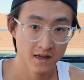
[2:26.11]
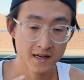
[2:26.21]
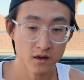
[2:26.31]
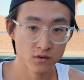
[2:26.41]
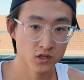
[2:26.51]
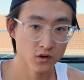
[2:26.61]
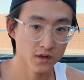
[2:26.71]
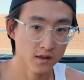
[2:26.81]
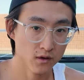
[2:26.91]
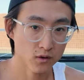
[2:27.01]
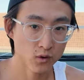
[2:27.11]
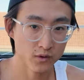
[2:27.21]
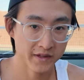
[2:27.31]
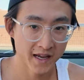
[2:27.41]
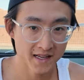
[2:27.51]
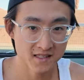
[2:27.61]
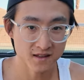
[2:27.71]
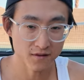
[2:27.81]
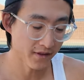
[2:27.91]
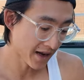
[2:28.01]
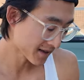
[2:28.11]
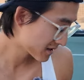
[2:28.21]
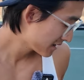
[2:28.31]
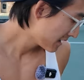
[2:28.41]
And I'll show you a little cool test of that.